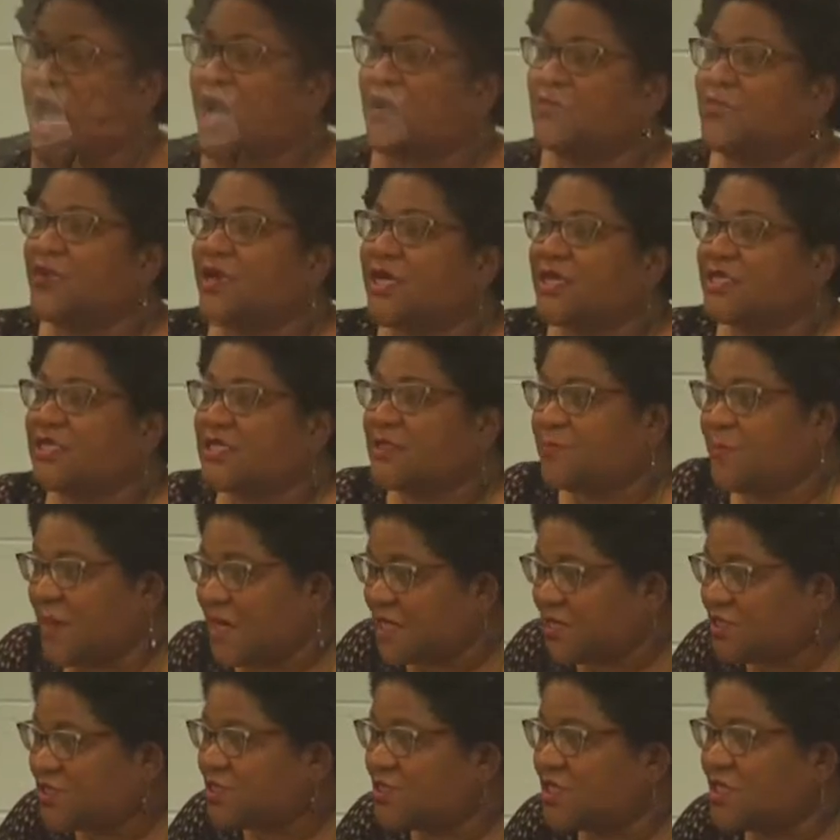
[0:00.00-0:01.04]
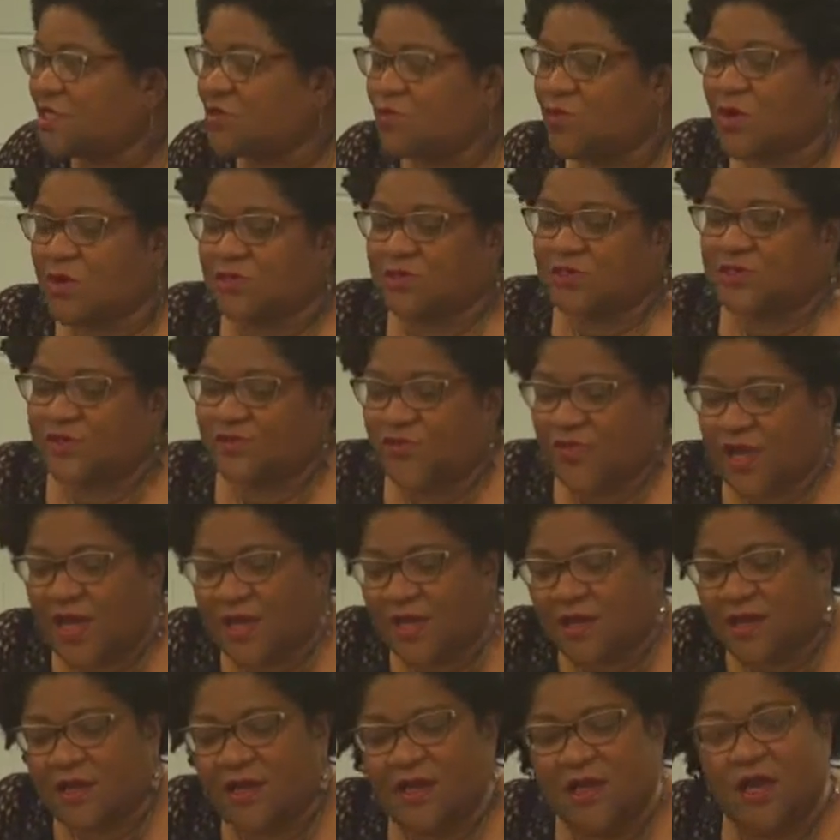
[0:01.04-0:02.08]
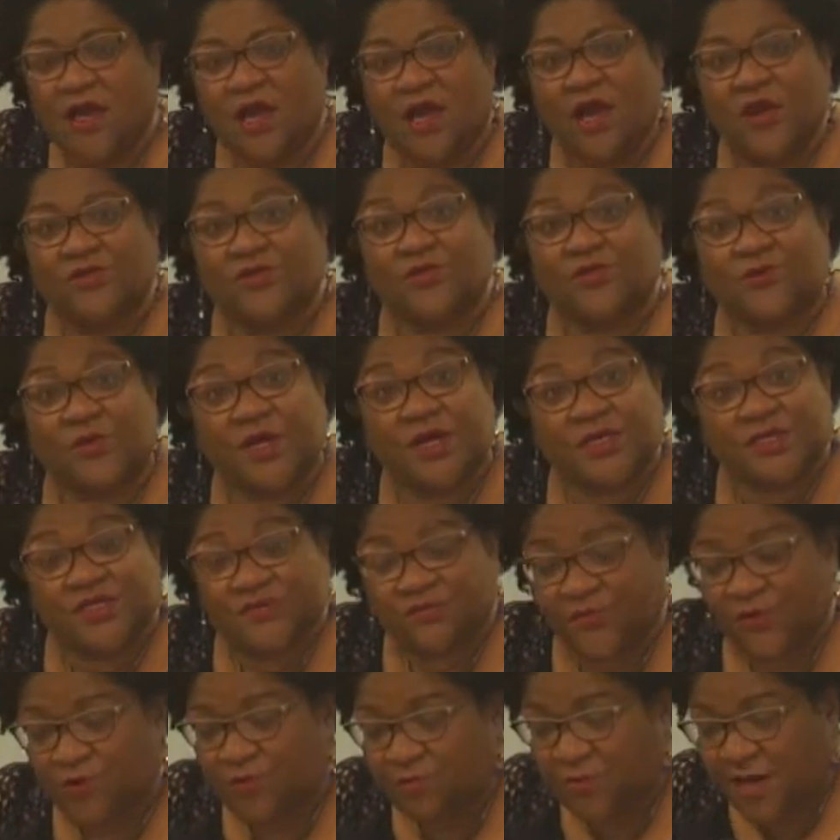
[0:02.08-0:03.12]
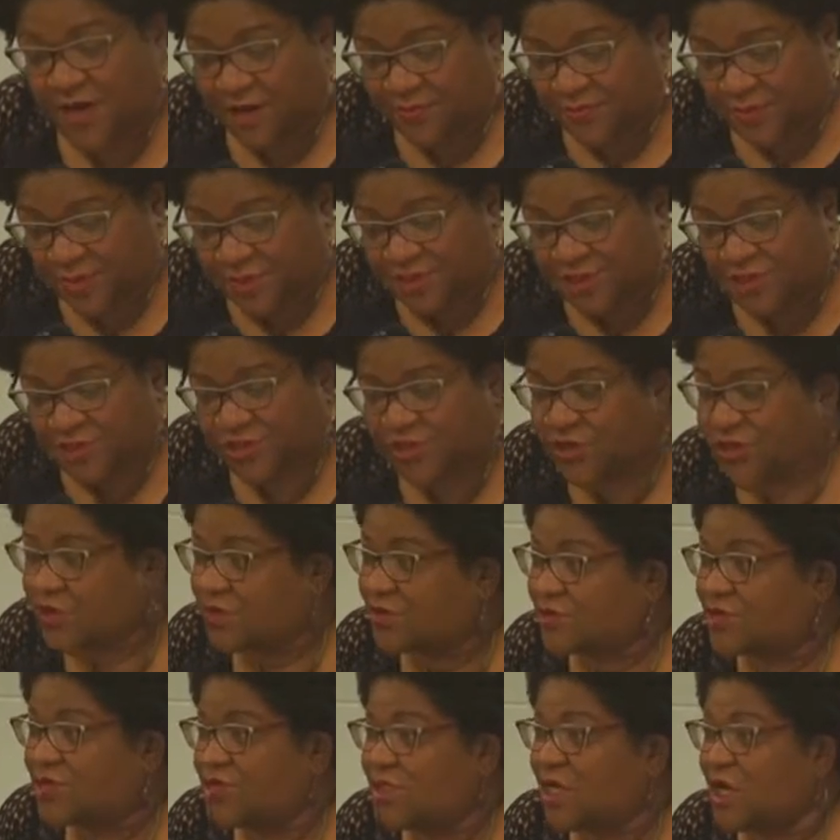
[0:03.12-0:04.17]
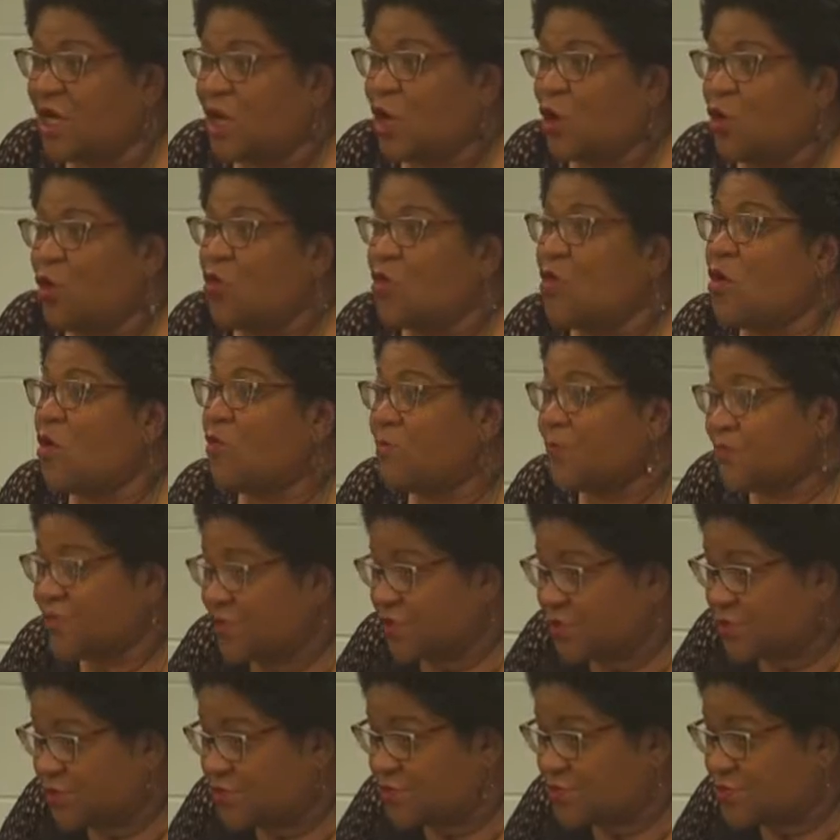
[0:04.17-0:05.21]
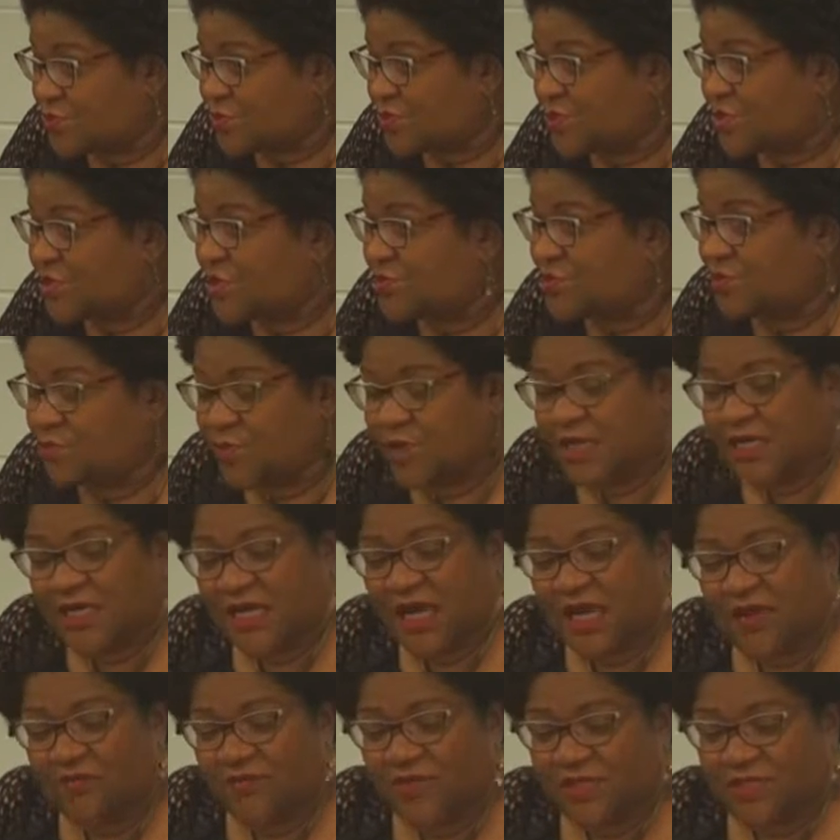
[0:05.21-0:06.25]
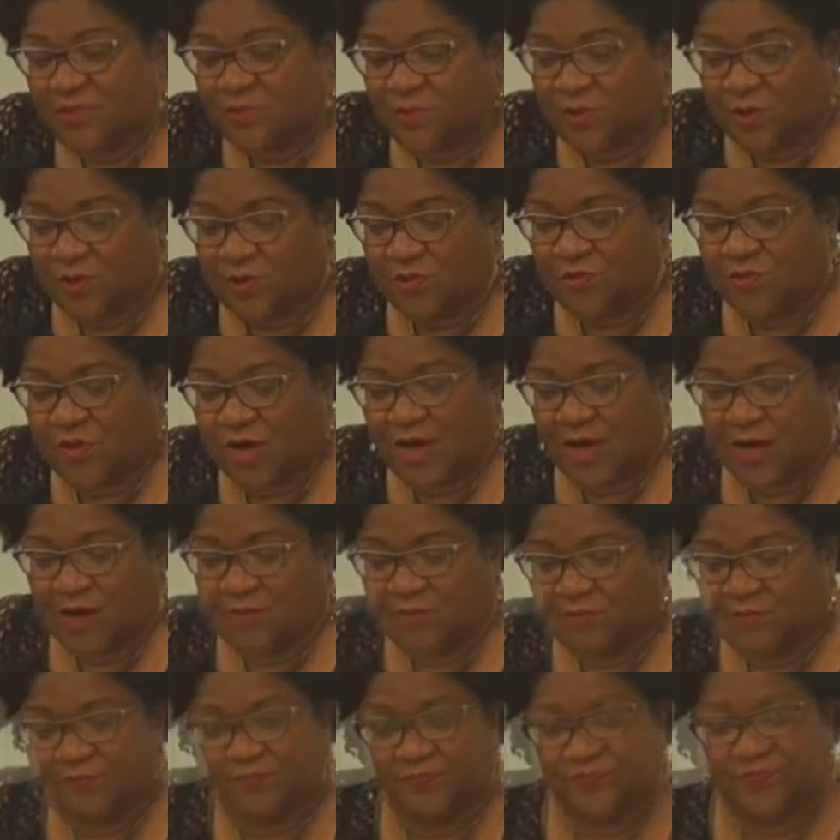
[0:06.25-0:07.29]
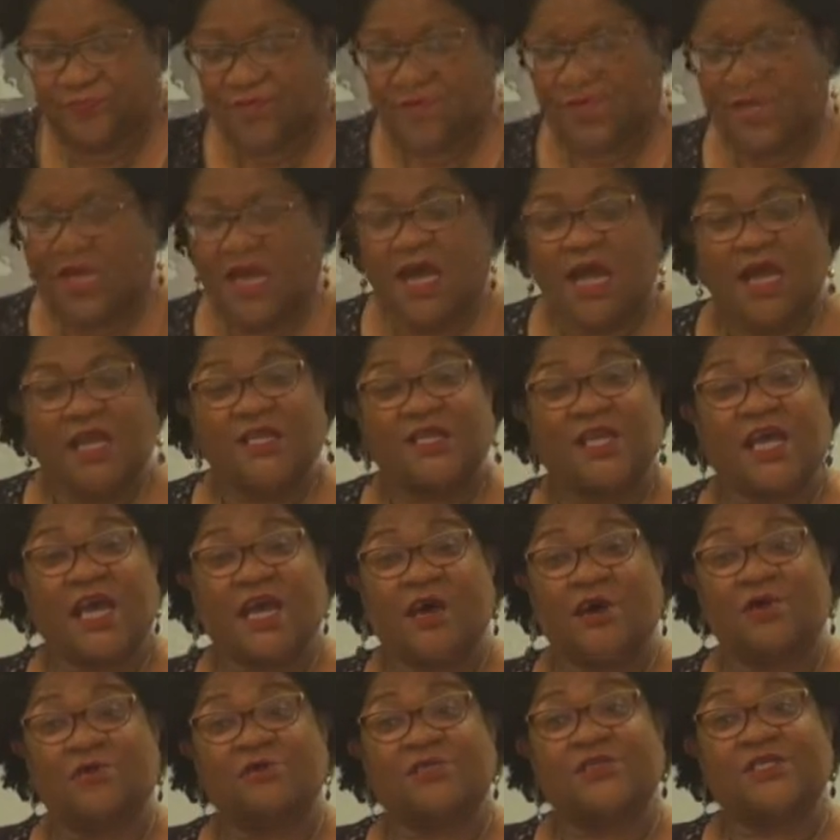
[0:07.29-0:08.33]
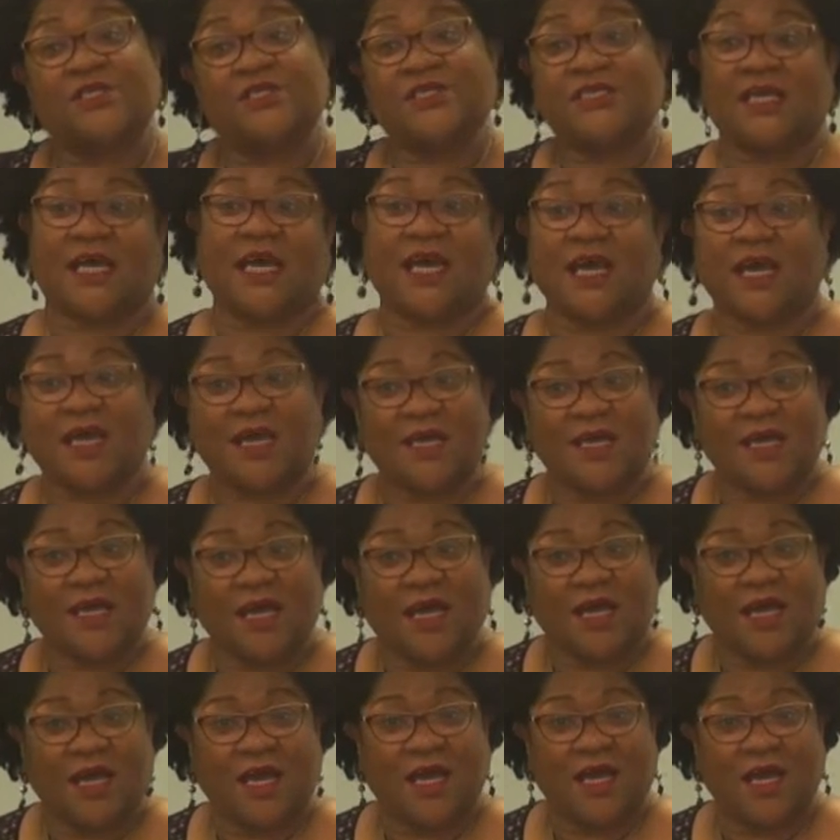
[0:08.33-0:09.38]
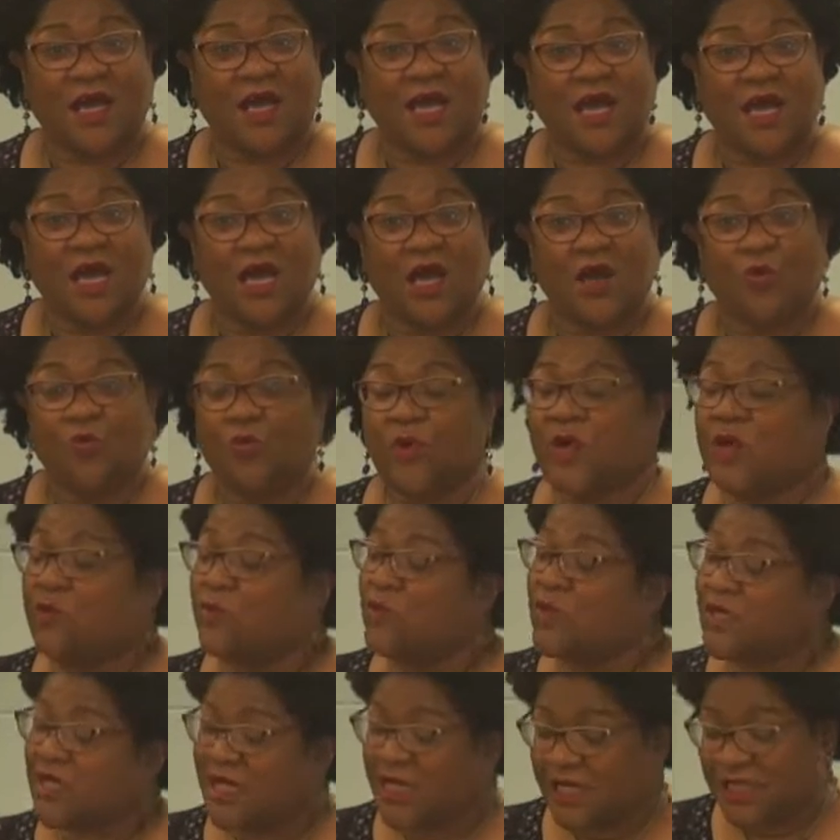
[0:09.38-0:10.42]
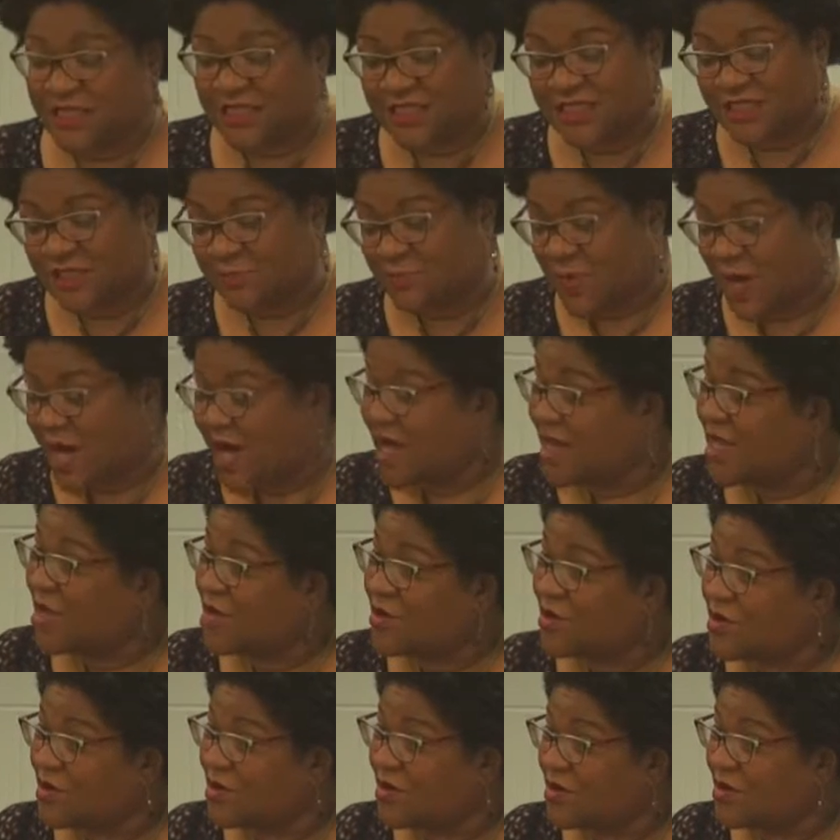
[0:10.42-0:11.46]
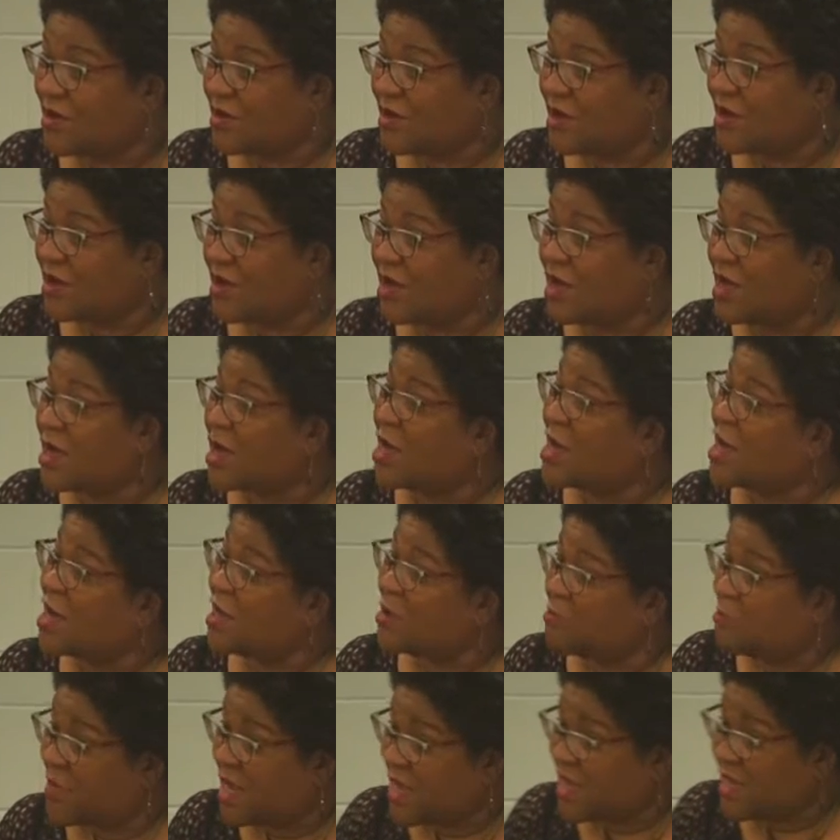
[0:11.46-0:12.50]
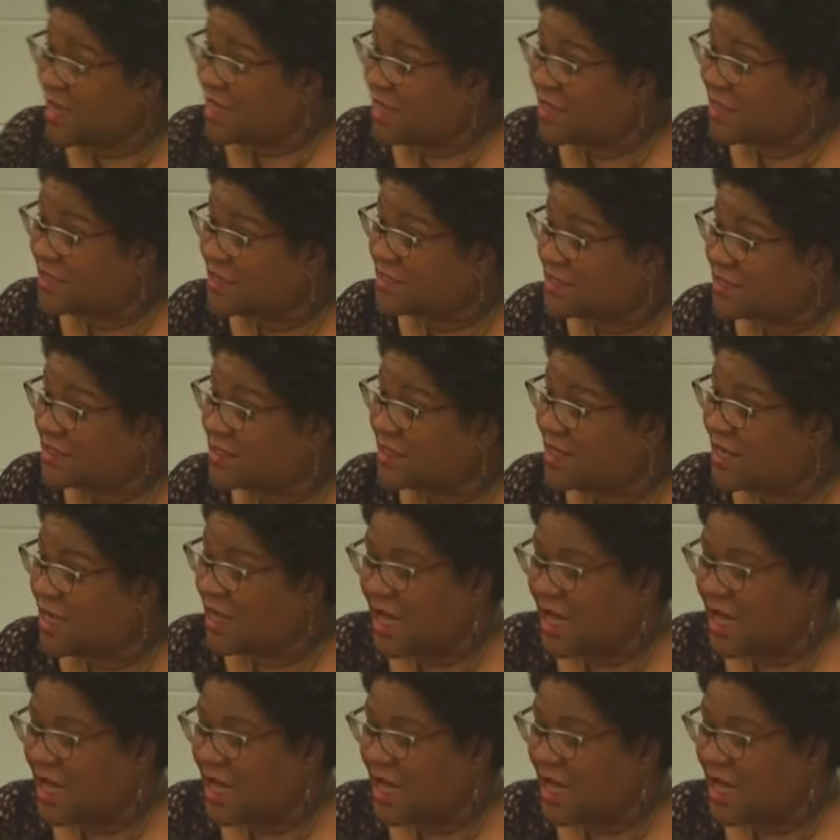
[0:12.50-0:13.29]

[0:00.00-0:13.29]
And we especially want to thank the Ridgeview Baptist Church, who opened their doors so that we could have this program. Now, today, we will inspire, amaze,